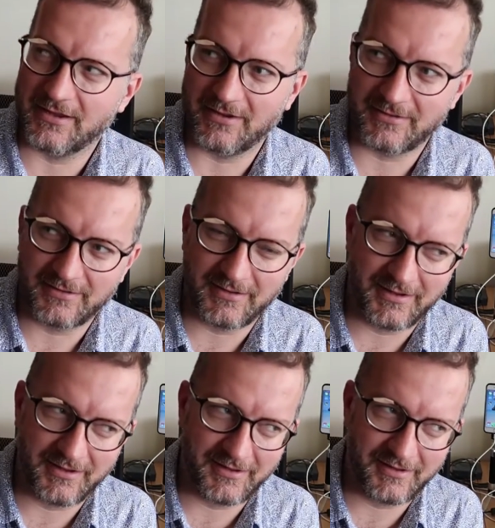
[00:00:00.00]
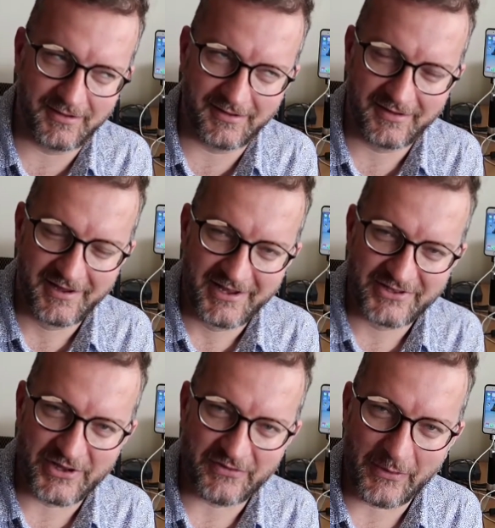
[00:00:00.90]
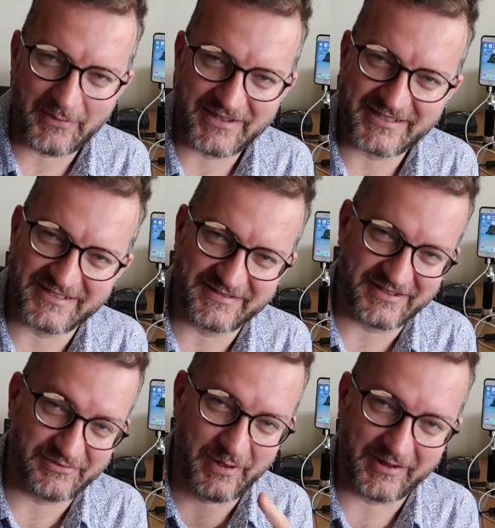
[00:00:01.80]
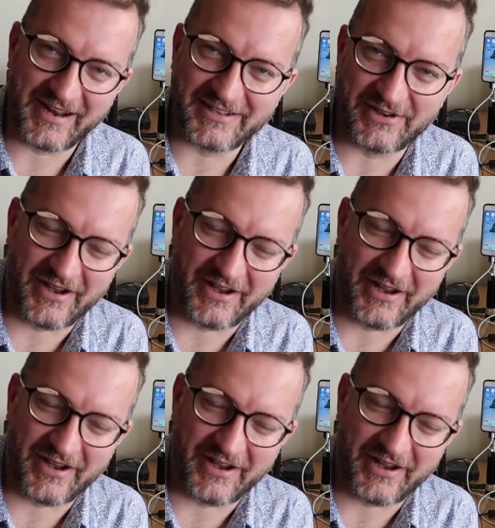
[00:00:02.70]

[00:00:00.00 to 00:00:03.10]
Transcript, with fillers: on uh, server operating systems is. Well, glad you